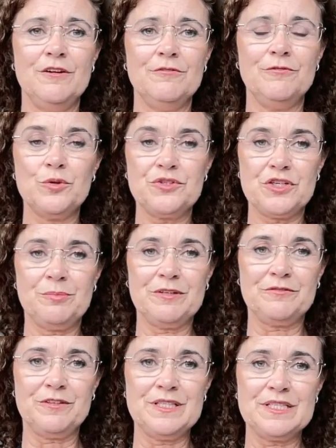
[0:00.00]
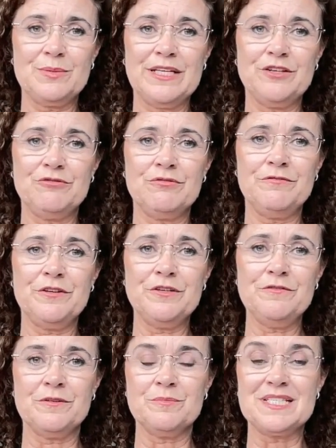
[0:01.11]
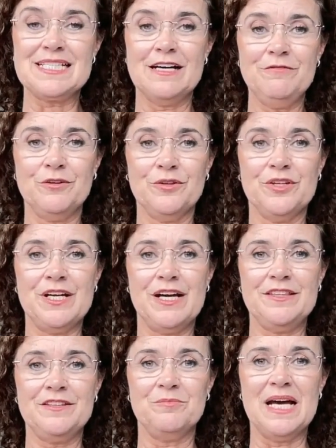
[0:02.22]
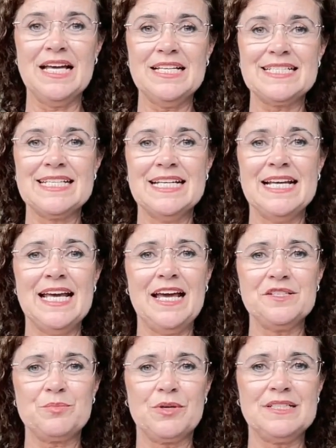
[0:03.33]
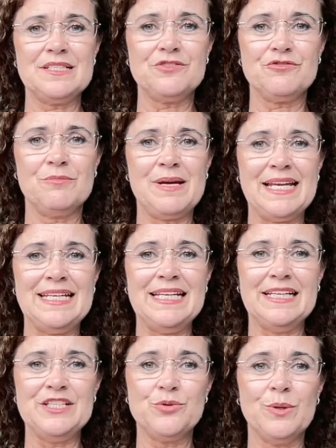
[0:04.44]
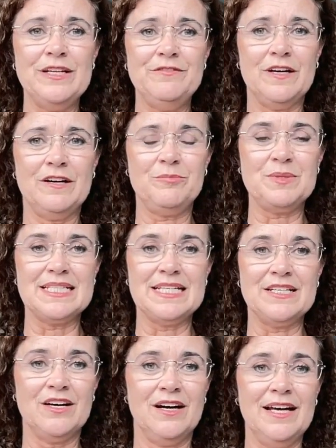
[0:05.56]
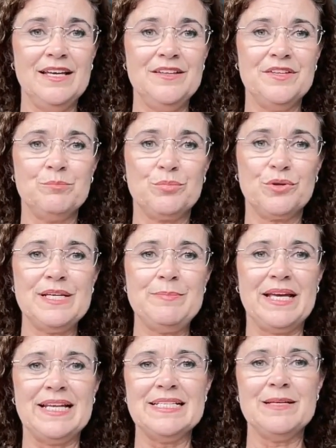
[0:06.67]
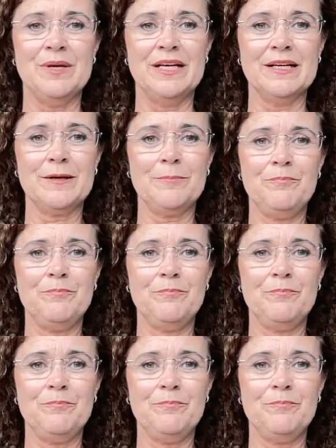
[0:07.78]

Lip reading: Fourth topic for this week in review from Stuff on the 9th of March, house prices remain nearly 25% higher than pre-pandemic.